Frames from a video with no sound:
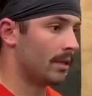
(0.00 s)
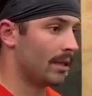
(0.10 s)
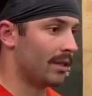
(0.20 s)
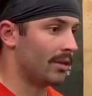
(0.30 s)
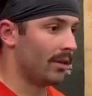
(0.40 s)

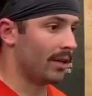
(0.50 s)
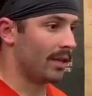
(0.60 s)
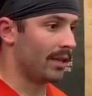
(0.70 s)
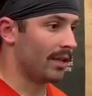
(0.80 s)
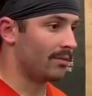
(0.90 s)
And, you know,
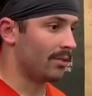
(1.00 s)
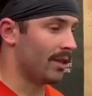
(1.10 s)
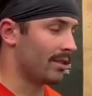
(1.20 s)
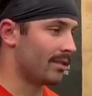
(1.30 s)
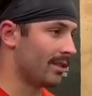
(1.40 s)
it is what
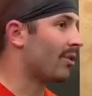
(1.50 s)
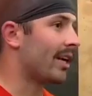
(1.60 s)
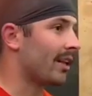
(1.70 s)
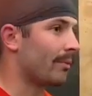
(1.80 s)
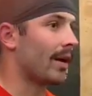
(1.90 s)
it is. I don't
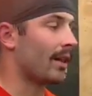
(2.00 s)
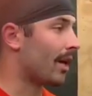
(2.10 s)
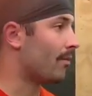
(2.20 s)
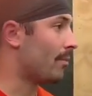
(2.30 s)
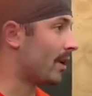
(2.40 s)
care about a
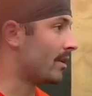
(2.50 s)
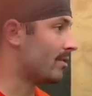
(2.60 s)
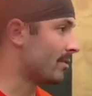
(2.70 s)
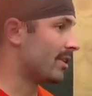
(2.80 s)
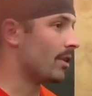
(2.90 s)
lot of
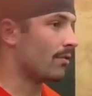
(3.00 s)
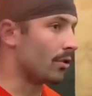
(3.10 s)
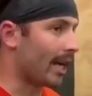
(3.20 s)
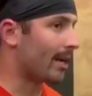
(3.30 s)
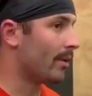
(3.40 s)
opinions, that, you know, if
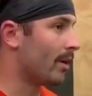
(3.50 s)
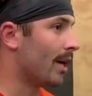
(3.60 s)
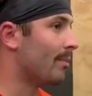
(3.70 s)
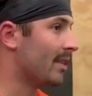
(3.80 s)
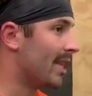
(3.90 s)
you like me or
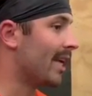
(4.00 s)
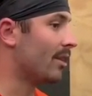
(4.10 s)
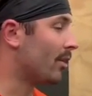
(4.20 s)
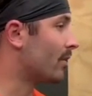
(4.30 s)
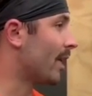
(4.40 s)
not, but
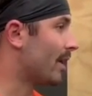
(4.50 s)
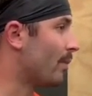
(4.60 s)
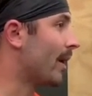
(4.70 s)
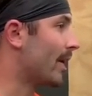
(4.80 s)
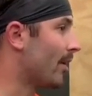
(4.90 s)
that looked
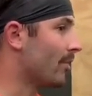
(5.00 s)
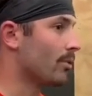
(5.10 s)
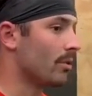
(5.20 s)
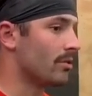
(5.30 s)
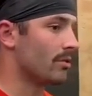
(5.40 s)
like my
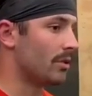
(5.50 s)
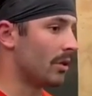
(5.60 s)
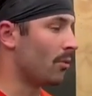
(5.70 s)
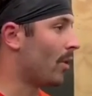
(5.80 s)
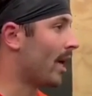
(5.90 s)
character was, you
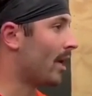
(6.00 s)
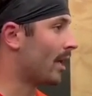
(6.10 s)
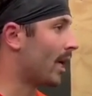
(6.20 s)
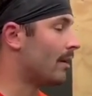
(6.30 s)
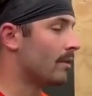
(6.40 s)
know, way out
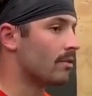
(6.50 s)
of line.